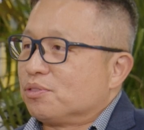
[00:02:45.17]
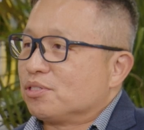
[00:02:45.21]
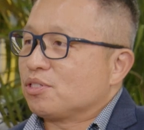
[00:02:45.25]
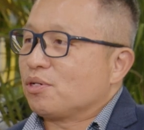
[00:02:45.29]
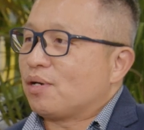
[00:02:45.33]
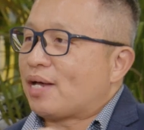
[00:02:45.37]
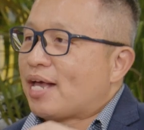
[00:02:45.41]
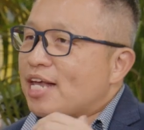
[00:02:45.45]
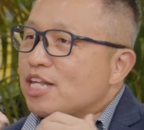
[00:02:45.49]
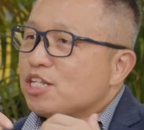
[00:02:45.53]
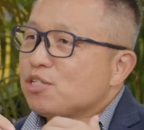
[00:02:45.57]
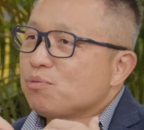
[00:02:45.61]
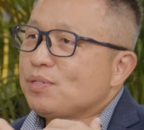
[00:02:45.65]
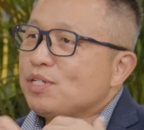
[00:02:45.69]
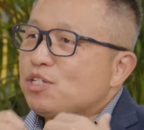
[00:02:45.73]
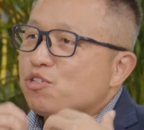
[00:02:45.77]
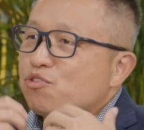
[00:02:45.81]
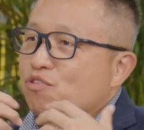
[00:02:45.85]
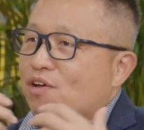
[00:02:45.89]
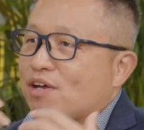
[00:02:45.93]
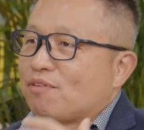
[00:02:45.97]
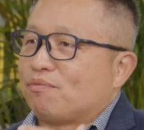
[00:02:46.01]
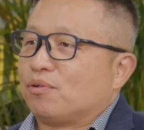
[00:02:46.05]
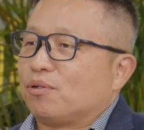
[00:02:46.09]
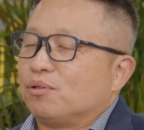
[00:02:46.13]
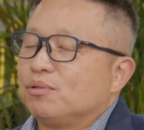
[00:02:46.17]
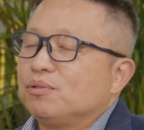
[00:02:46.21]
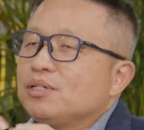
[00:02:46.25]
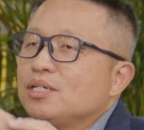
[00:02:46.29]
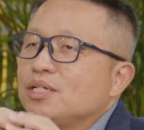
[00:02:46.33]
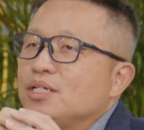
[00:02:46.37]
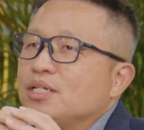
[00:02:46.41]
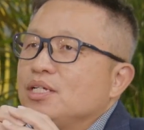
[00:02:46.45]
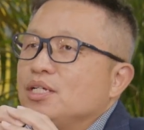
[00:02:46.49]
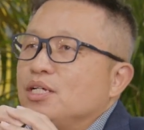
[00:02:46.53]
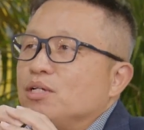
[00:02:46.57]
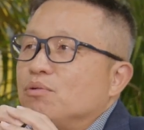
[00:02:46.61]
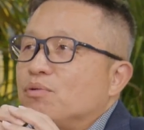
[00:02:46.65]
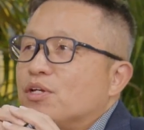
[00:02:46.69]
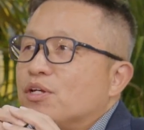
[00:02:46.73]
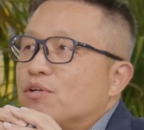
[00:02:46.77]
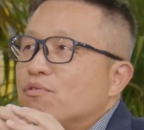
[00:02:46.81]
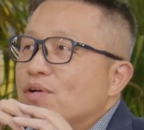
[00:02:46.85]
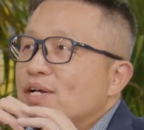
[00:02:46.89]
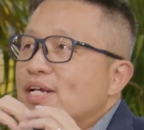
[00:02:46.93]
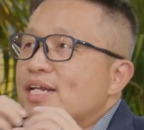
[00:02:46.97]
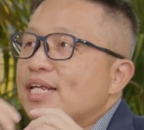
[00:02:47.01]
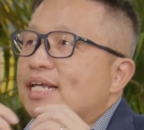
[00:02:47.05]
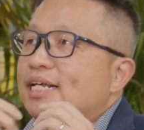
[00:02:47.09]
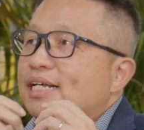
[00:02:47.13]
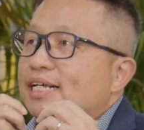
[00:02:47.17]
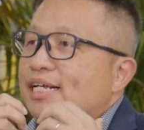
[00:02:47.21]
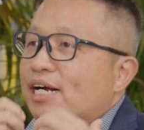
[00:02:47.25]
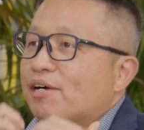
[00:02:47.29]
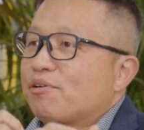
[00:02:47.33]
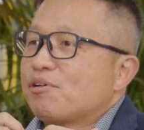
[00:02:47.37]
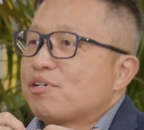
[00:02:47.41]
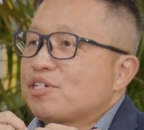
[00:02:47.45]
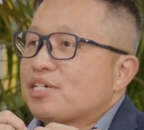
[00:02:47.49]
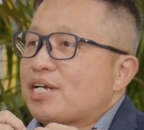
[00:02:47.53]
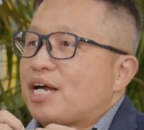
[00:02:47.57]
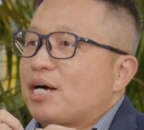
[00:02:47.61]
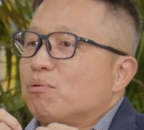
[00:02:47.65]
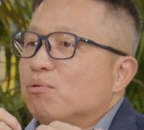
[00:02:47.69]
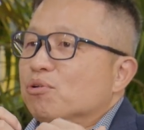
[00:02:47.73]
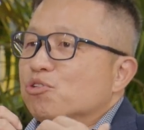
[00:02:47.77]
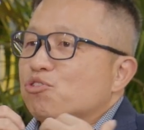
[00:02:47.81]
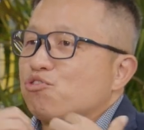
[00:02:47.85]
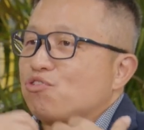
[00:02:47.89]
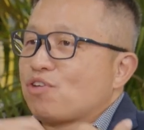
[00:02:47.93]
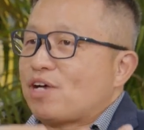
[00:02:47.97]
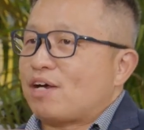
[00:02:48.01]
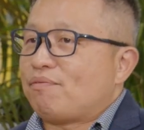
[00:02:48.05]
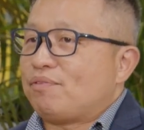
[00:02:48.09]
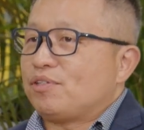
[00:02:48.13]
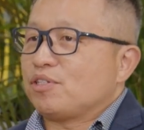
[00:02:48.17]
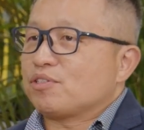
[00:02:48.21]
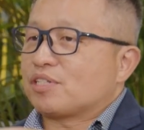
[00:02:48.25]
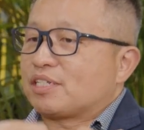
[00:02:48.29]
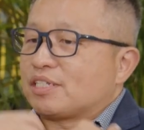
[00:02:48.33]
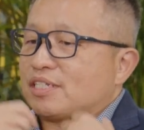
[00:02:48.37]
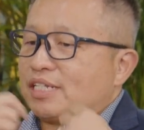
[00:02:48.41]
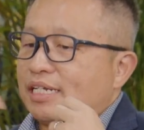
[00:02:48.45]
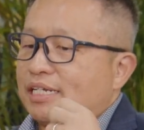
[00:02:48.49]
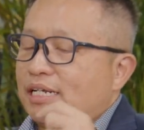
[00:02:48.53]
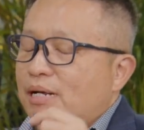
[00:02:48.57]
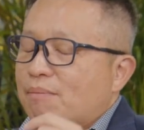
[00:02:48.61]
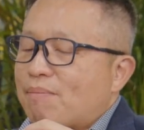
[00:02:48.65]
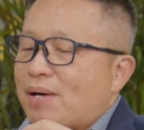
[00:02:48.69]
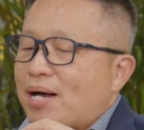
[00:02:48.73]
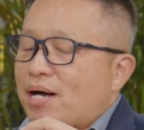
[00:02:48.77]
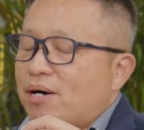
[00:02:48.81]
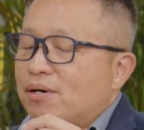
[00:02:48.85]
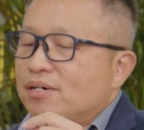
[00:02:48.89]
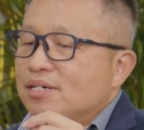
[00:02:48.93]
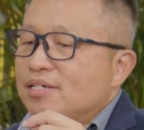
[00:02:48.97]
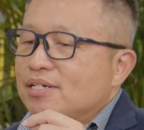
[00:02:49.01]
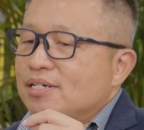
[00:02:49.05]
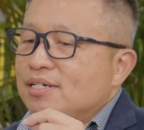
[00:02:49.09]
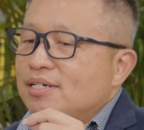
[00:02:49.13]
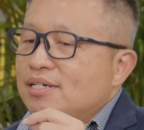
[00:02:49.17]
So as we travel, we really encourage our travelers to think about